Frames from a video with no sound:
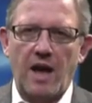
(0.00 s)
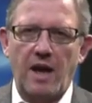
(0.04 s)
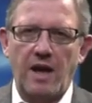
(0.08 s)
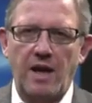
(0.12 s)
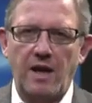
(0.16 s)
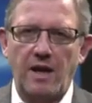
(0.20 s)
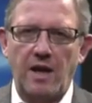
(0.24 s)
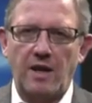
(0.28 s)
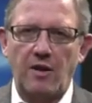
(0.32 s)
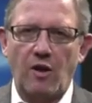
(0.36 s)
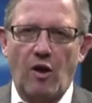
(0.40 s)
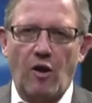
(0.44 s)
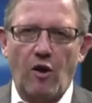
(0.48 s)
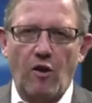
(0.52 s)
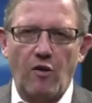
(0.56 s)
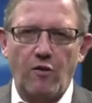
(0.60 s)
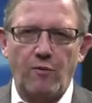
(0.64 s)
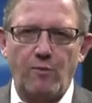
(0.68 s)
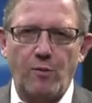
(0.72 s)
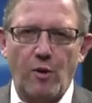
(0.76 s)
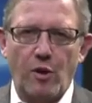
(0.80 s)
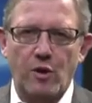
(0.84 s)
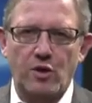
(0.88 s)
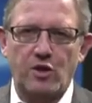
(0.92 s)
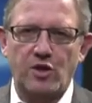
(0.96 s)
in an
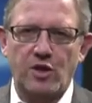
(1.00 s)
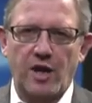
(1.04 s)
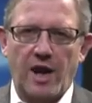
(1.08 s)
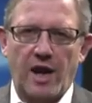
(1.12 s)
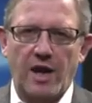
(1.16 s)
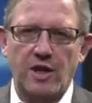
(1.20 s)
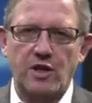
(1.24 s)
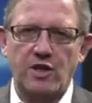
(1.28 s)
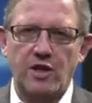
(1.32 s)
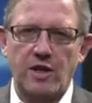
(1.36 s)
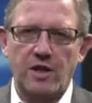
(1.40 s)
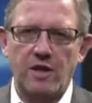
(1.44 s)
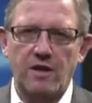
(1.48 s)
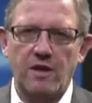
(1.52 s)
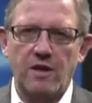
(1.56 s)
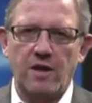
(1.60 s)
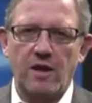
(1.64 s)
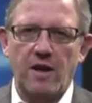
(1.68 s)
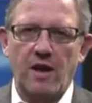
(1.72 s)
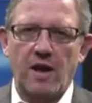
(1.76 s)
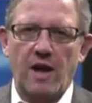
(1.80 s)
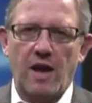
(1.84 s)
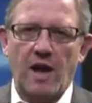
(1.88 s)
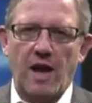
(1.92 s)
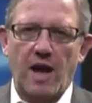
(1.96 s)
off-board charger,
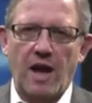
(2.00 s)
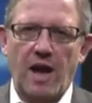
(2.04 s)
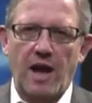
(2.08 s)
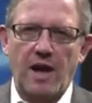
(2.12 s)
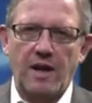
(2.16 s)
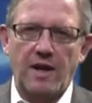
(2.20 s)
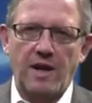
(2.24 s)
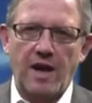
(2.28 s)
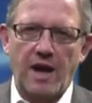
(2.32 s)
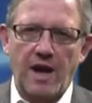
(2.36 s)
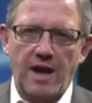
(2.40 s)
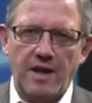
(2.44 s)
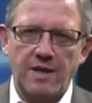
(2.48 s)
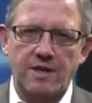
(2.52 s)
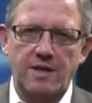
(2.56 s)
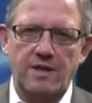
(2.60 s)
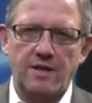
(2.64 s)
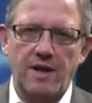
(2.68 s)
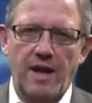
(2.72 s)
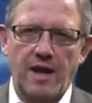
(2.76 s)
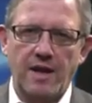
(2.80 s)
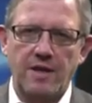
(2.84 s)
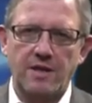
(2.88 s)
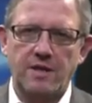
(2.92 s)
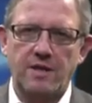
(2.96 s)
and hence
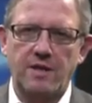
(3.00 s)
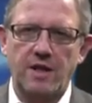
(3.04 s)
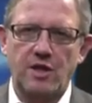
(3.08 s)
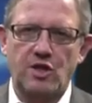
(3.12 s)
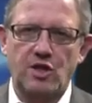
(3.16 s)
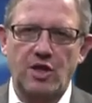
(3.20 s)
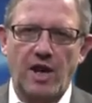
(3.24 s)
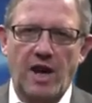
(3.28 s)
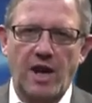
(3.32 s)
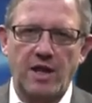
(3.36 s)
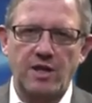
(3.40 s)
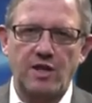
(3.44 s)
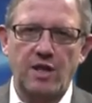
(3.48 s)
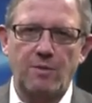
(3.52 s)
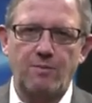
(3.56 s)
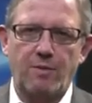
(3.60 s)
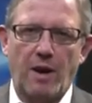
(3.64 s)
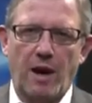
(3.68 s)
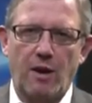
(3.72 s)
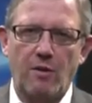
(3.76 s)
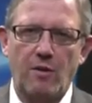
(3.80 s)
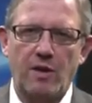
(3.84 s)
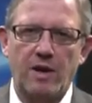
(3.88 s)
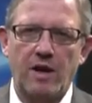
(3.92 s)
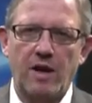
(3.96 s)
the charging
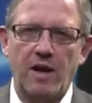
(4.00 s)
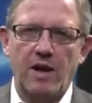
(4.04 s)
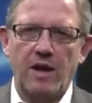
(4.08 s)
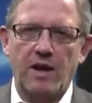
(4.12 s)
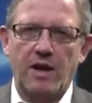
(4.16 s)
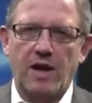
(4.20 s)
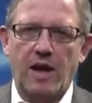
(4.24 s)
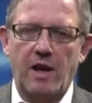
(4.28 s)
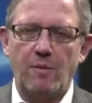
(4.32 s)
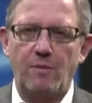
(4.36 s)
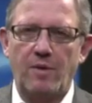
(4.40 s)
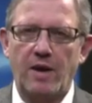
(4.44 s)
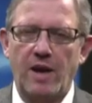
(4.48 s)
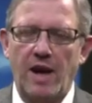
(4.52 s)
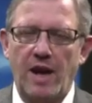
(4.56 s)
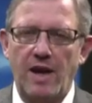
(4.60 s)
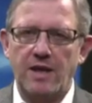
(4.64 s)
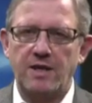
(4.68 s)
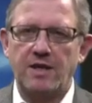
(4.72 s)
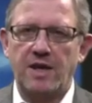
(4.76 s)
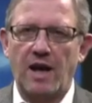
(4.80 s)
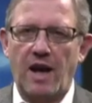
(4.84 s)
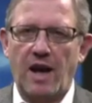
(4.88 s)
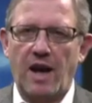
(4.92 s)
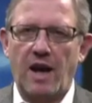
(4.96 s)
power can be
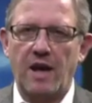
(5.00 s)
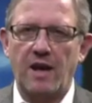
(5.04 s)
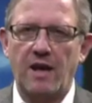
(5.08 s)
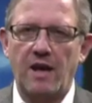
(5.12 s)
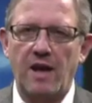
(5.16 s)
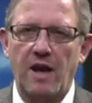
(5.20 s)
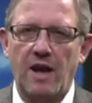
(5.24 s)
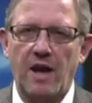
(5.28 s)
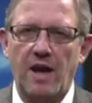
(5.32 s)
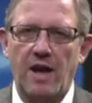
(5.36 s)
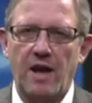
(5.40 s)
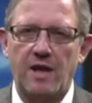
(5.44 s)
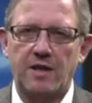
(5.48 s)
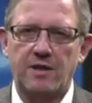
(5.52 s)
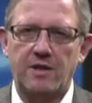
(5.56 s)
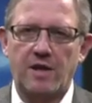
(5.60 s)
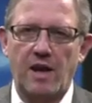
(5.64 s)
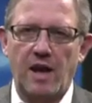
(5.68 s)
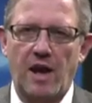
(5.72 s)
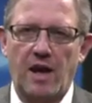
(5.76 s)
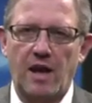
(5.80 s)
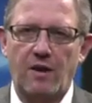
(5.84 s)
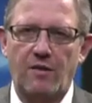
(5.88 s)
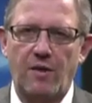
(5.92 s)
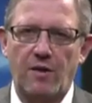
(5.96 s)
as high as
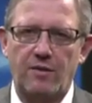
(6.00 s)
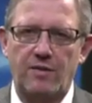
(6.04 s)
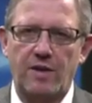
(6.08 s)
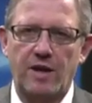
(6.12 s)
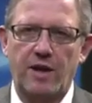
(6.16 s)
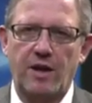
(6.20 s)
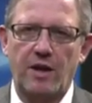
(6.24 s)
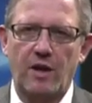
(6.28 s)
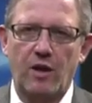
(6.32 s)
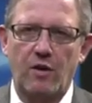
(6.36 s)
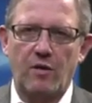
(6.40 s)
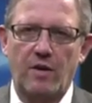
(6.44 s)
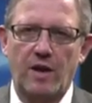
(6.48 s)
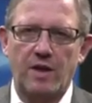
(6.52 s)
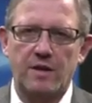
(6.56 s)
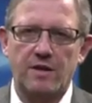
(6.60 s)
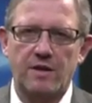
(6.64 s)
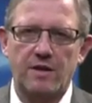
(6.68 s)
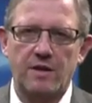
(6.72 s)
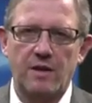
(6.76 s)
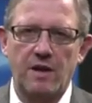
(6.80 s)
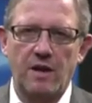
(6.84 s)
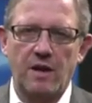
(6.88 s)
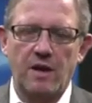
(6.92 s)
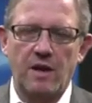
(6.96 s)
350 kW.
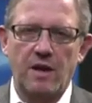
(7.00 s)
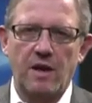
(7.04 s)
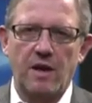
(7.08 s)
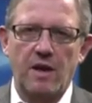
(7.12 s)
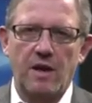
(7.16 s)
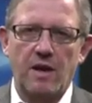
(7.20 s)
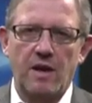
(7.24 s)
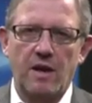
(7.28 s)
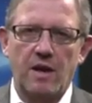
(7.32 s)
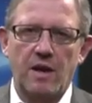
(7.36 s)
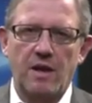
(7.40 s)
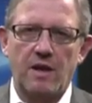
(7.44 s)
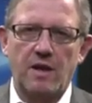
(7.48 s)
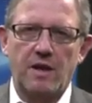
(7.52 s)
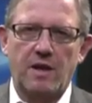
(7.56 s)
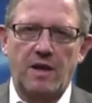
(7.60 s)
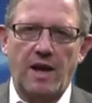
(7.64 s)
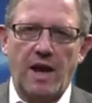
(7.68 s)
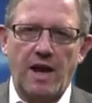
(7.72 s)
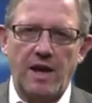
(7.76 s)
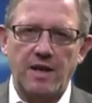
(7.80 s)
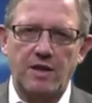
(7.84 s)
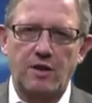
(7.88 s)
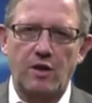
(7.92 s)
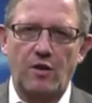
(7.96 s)
In
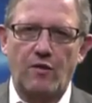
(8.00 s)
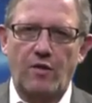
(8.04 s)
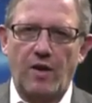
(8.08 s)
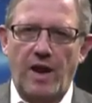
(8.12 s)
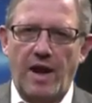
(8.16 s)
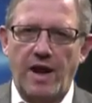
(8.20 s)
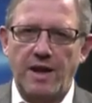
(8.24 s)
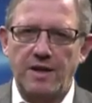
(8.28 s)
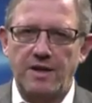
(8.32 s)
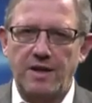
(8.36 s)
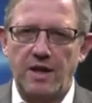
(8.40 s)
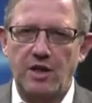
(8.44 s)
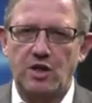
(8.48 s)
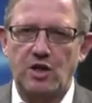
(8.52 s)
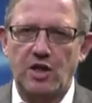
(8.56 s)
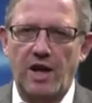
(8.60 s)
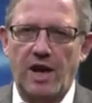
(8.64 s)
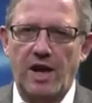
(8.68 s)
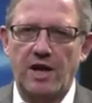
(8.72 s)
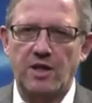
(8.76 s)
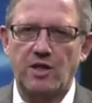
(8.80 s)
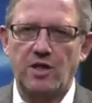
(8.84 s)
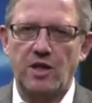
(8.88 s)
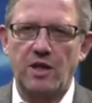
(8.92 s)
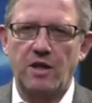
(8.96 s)
case of AC
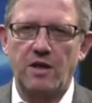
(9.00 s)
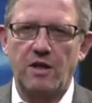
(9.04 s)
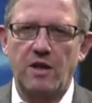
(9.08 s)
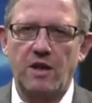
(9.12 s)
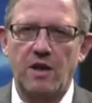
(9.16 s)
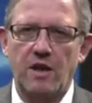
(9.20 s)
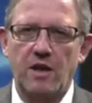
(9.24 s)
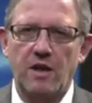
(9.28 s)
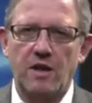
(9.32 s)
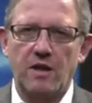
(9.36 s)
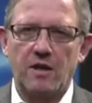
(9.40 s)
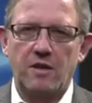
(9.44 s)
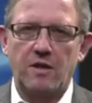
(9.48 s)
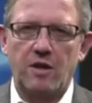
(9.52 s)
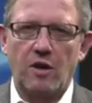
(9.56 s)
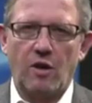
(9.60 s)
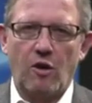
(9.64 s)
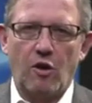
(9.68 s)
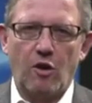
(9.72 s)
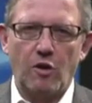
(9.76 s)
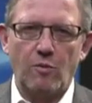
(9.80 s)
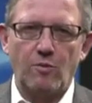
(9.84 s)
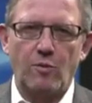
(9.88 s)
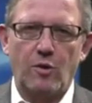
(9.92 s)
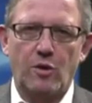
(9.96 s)
charging, the
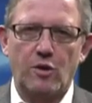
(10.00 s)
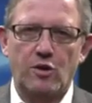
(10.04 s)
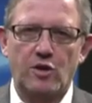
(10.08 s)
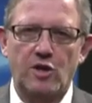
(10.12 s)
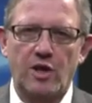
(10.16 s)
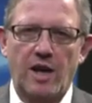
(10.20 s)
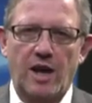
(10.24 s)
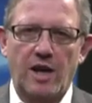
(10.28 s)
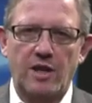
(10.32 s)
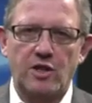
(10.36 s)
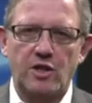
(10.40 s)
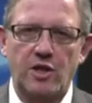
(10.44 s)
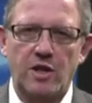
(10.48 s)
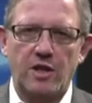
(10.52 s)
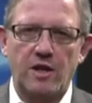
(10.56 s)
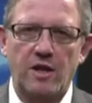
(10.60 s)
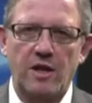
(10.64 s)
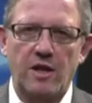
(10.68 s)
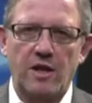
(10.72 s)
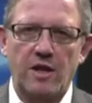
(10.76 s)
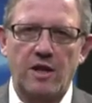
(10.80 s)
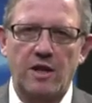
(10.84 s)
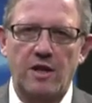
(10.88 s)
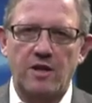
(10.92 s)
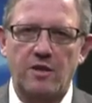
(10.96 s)
onboard charger
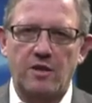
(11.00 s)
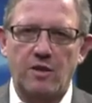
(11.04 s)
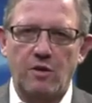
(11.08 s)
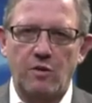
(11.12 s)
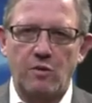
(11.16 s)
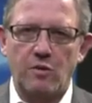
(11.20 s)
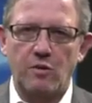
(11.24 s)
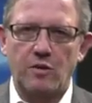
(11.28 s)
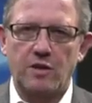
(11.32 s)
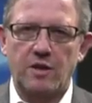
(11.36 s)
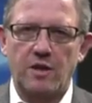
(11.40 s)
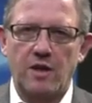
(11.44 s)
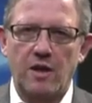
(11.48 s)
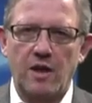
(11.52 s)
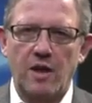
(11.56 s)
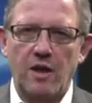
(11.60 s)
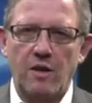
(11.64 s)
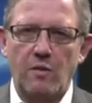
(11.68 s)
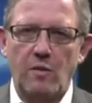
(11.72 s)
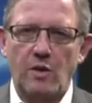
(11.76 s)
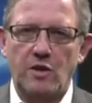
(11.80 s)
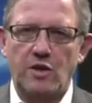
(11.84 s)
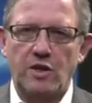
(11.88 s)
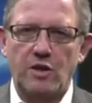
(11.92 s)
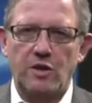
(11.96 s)
is used,
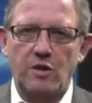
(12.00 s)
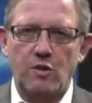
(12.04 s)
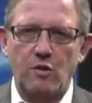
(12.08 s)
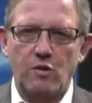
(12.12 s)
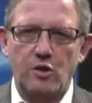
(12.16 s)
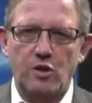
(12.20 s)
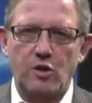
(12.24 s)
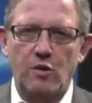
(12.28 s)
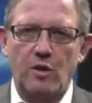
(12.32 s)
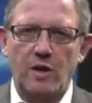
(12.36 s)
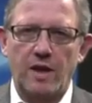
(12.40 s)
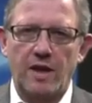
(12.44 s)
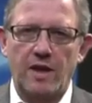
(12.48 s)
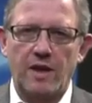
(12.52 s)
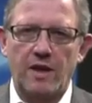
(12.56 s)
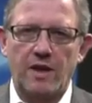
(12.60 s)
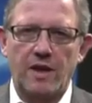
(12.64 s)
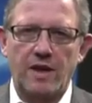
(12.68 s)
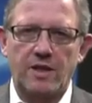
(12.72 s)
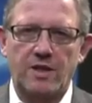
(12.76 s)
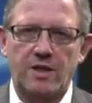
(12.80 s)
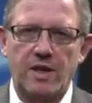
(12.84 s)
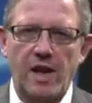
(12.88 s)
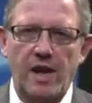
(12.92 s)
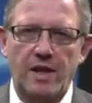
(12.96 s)
which is usually
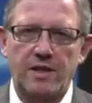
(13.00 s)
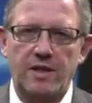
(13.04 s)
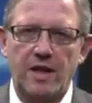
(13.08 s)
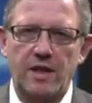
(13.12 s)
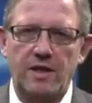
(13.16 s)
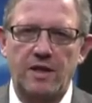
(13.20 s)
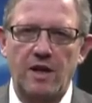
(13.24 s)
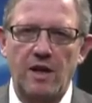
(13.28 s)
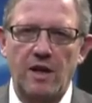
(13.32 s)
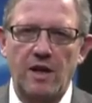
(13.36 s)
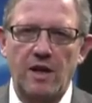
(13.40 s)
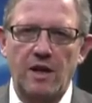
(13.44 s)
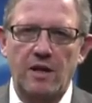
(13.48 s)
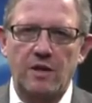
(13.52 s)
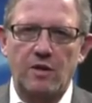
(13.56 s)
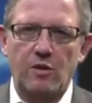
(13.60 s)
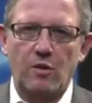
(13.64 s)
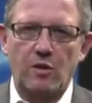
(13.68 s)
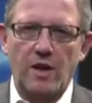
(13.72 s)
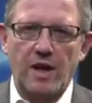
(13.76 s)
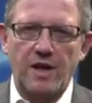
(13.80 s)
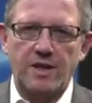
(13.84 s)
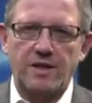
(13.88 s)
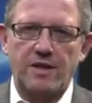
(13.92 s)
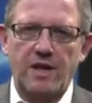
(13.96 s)
restricted to
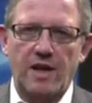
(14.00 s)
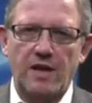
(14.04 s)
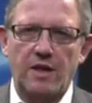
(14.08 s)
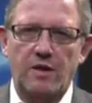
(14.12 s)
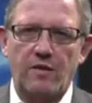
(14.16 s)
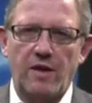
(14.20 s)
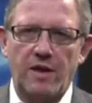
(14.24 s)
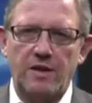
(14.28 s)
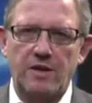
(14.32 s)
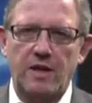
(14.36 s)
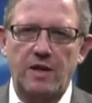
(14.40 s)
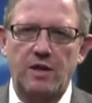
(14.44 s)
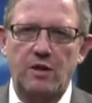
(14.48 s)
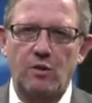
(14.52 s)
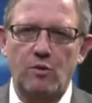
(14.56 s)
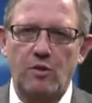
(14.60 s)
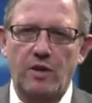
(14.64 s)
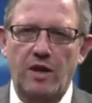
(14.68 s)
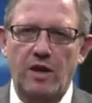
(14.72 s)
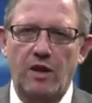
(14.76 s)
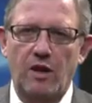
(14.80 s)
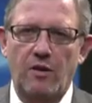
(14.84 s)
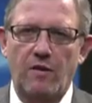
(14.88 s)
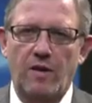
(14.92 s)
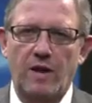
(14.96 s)
less than 22
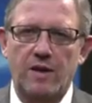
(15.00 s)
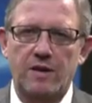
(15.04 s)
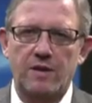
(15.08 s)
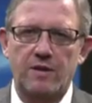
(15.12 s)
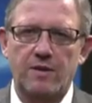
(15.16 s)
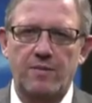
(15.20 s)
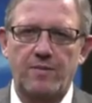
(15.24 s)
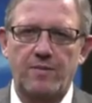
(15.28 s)
kW.